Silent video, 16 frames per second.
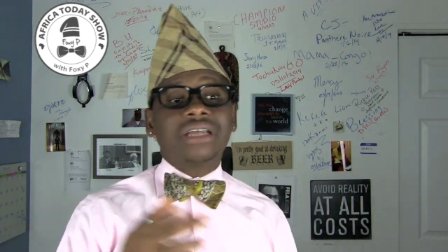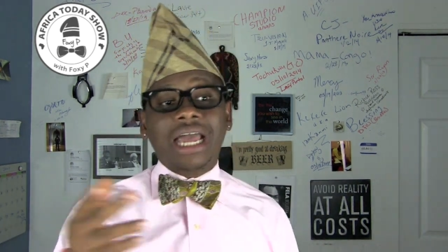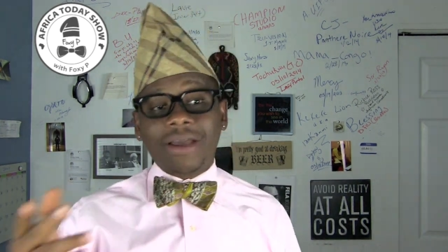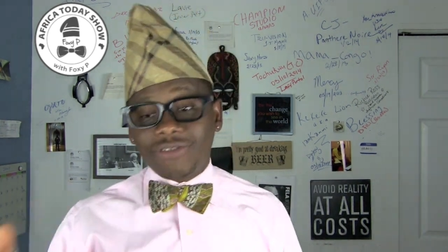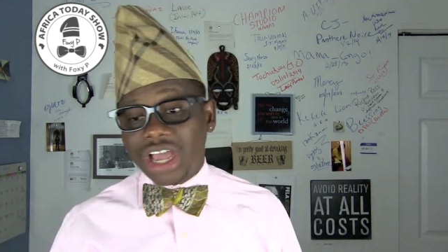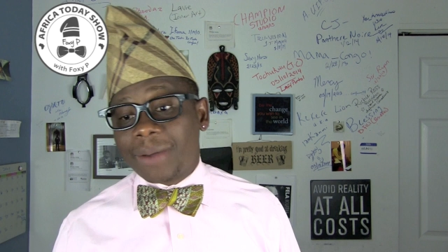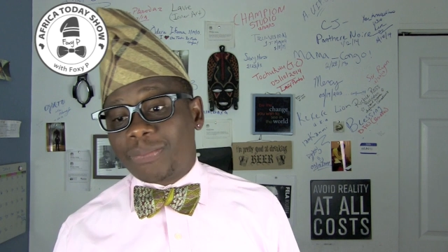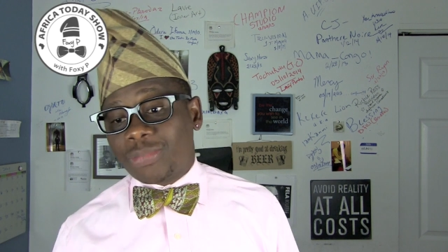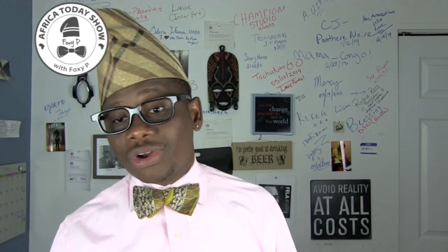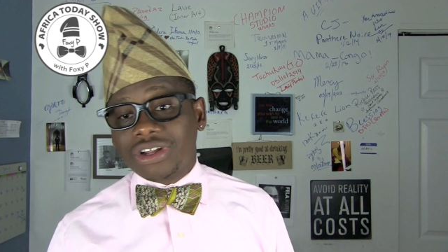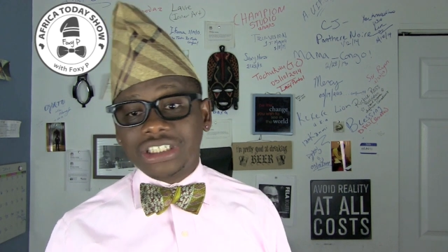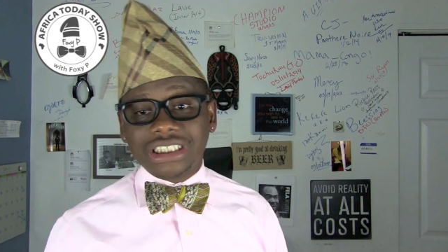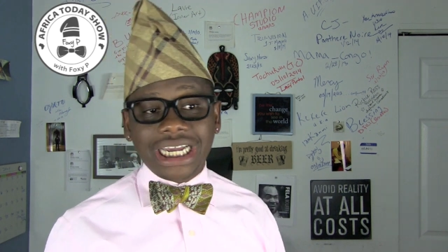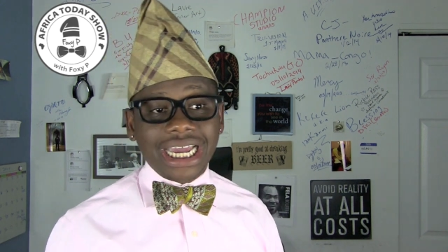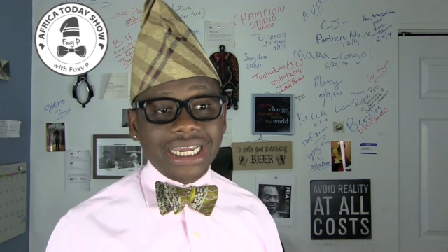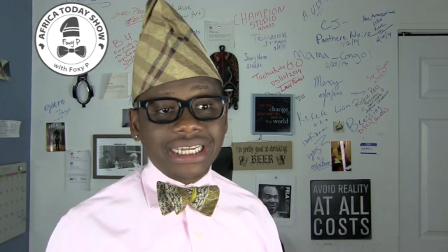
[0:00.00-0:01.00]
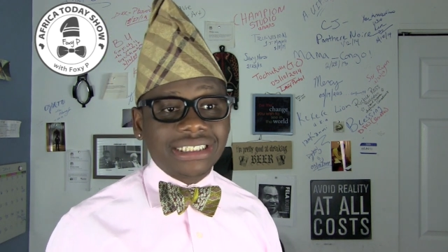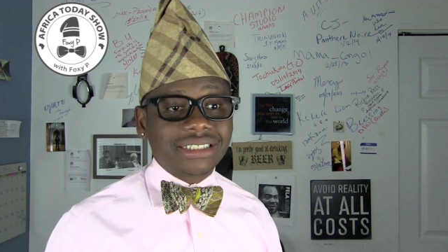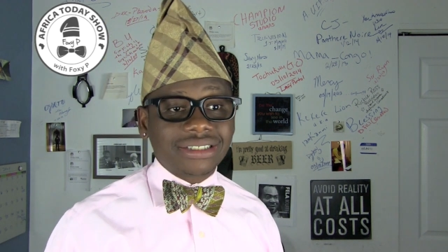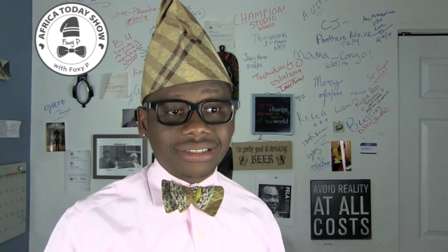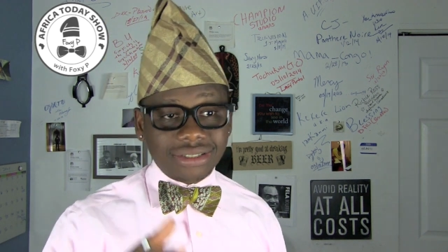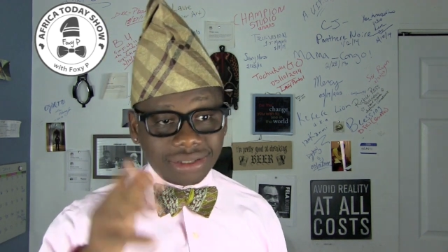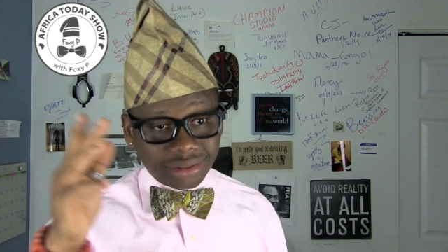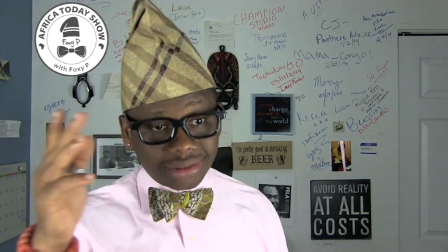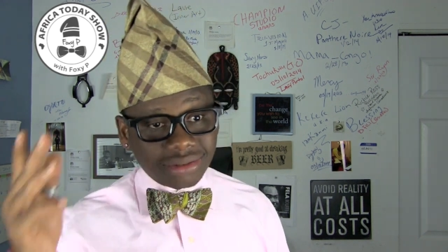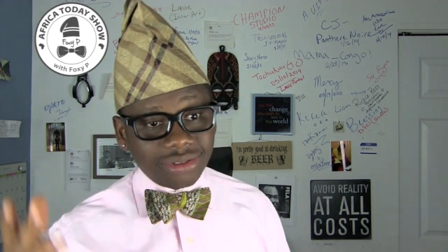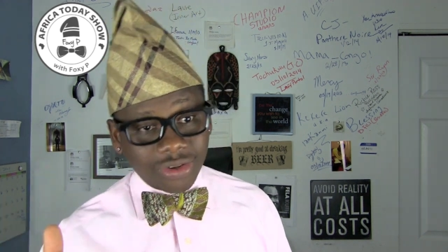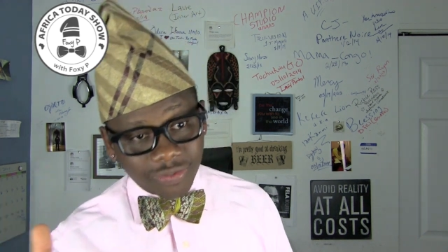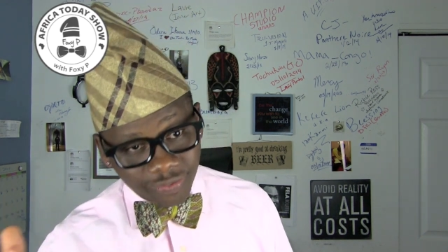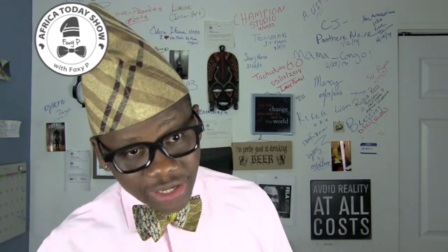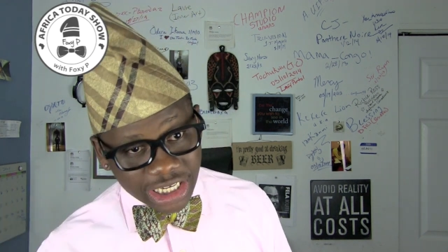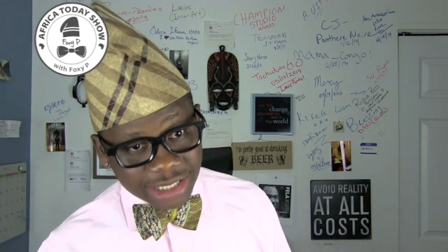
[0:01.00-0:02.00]
Have you apologized? Oh,
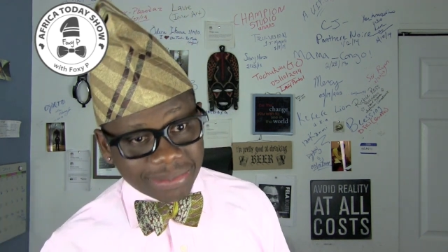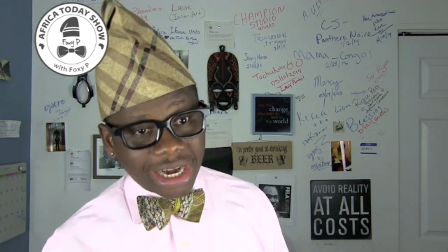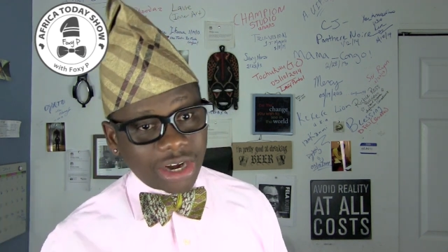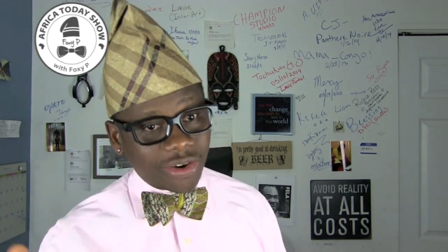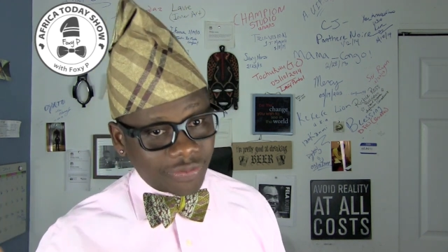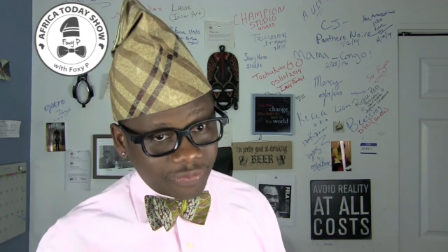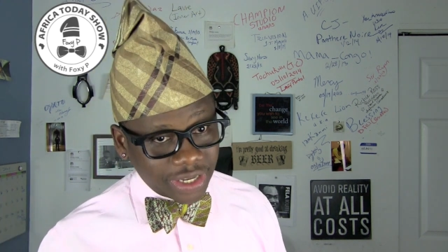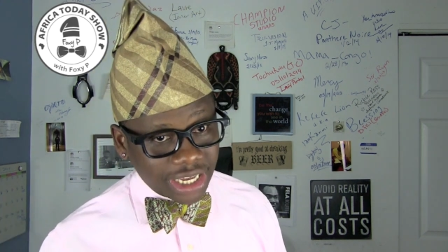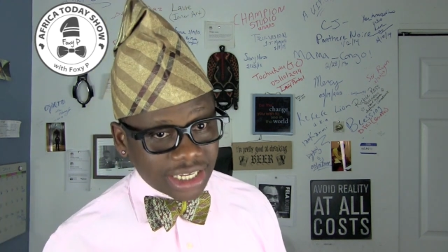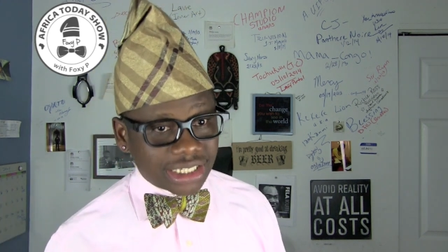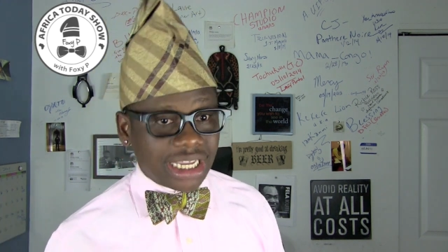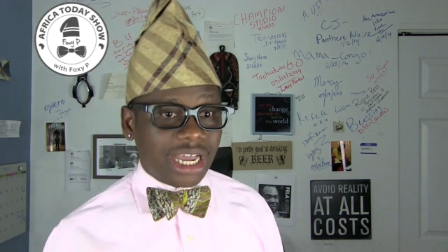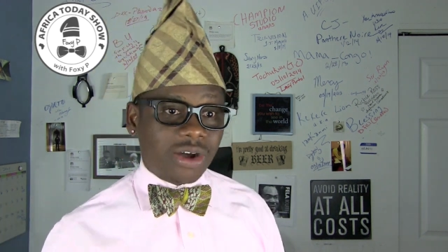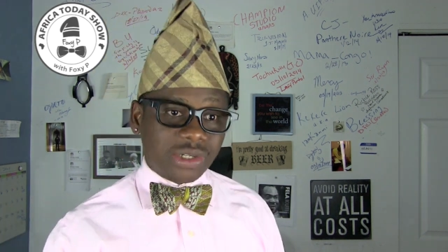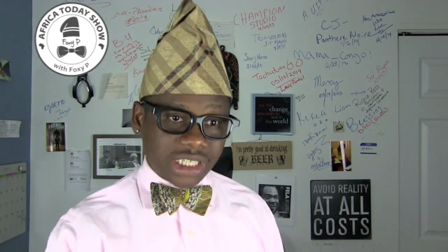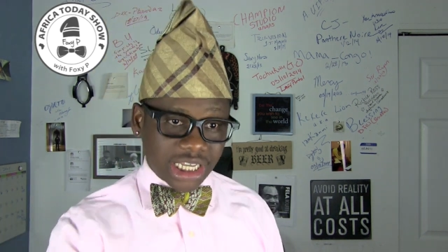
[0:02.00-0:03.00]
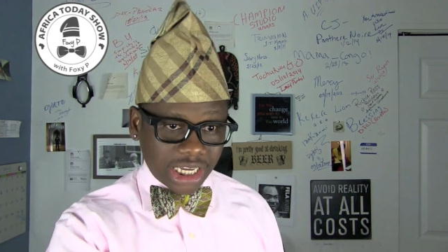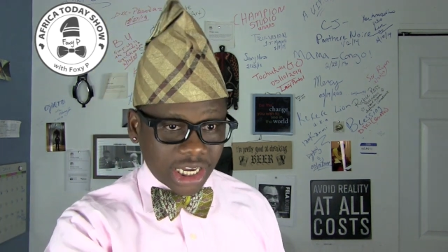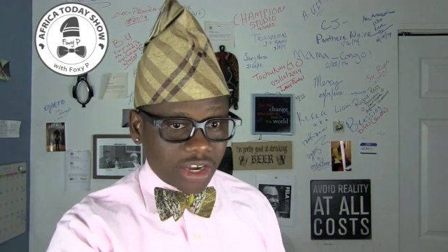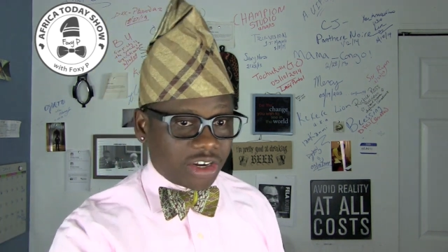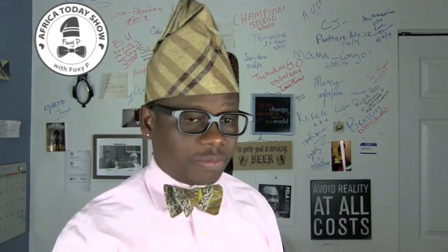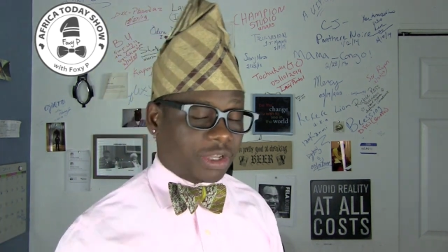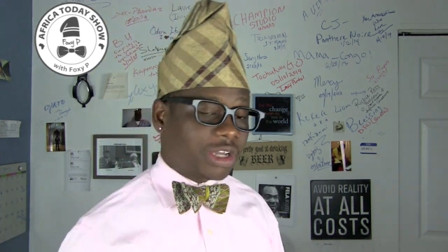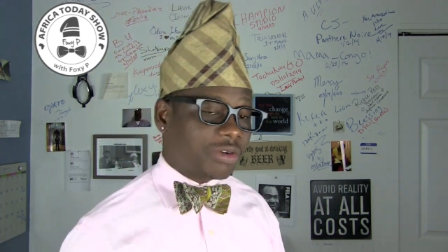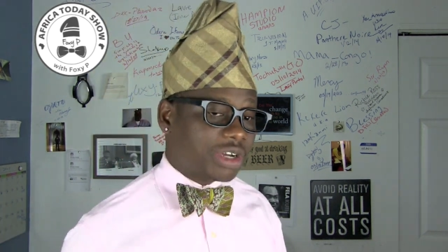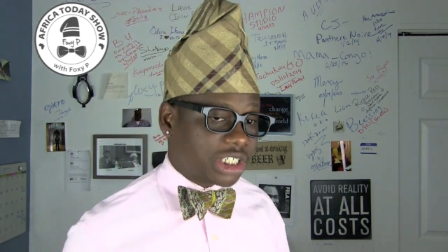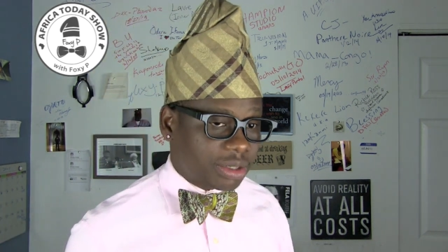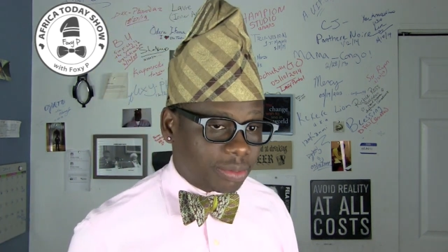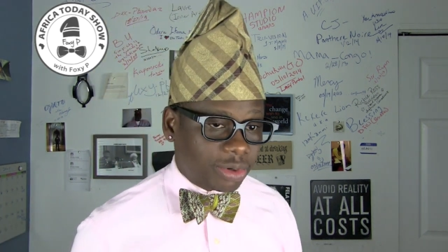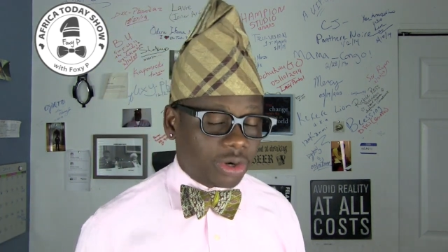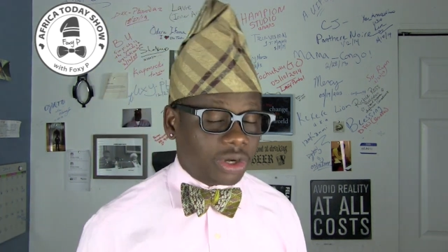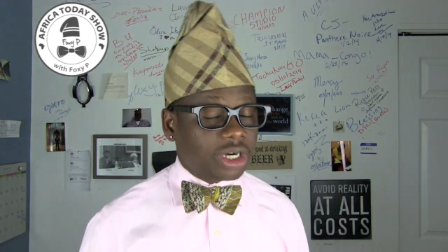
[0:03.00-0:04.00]
no verse, man, no verse. I'll take care of the pikin when
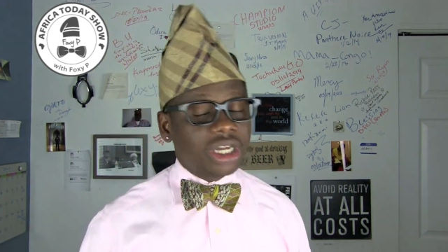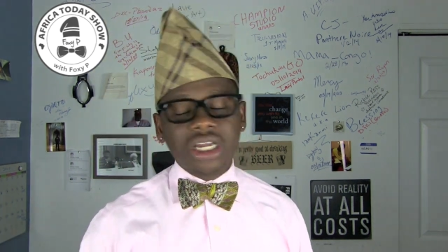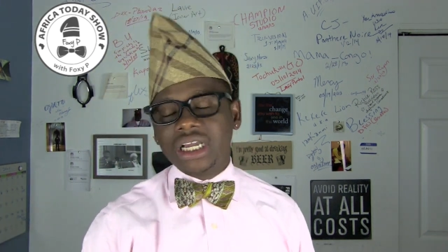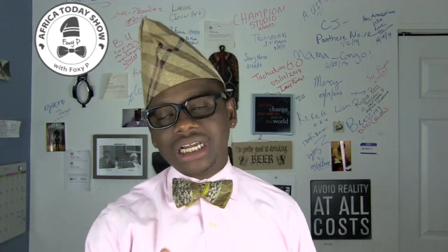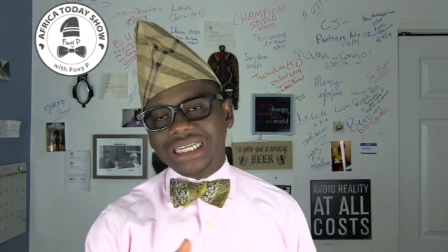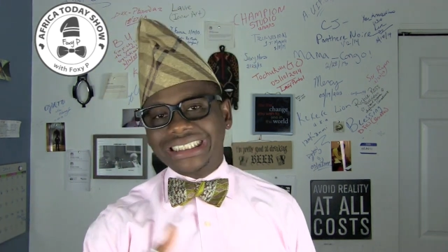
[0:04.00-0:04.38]
she born.